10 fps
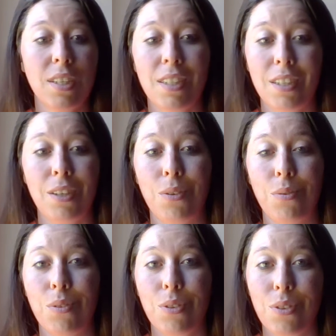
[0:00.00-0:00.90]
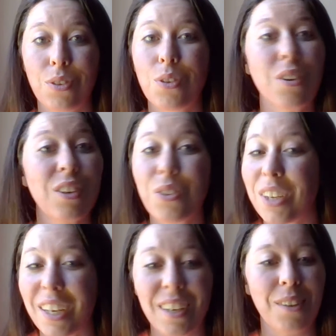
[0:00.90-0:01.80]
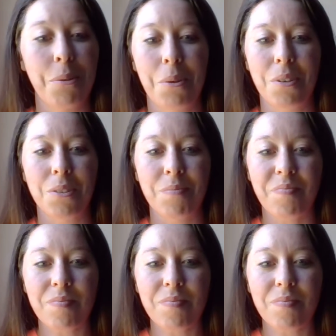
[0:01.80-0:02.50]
continue through the end of the world.